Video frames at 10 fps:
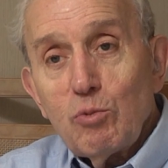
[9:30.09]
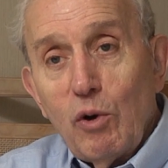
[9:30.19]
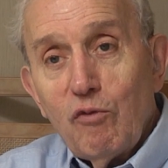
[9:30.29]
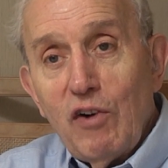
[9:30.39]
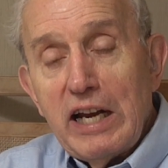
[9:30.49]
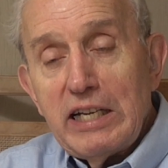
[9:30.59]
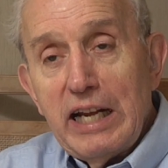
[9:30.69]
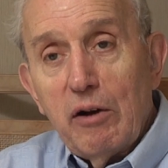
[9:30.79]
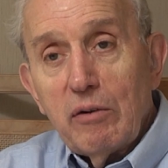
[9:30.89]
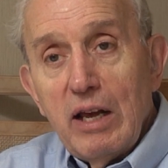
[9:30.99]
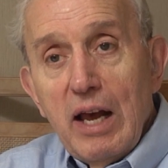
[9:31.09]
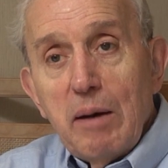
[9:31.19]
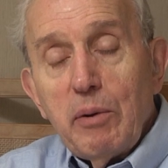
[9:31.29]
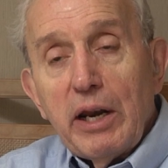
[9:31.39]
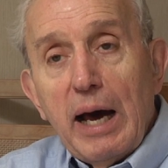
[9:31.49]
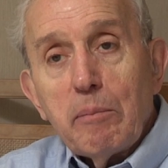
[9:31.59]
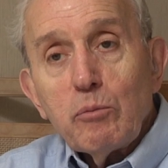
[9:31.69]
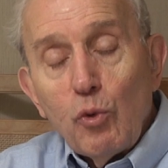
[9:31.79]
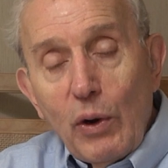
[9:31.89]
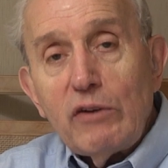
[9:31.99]
we'll find out. But
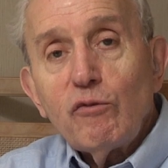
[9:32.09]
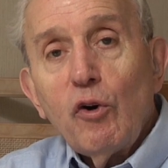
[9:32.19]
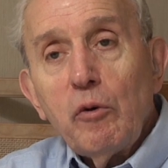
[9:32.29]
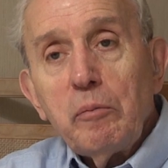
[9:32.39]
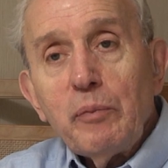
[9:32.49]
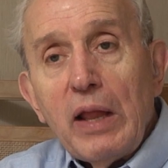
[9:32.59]
I'm grateful.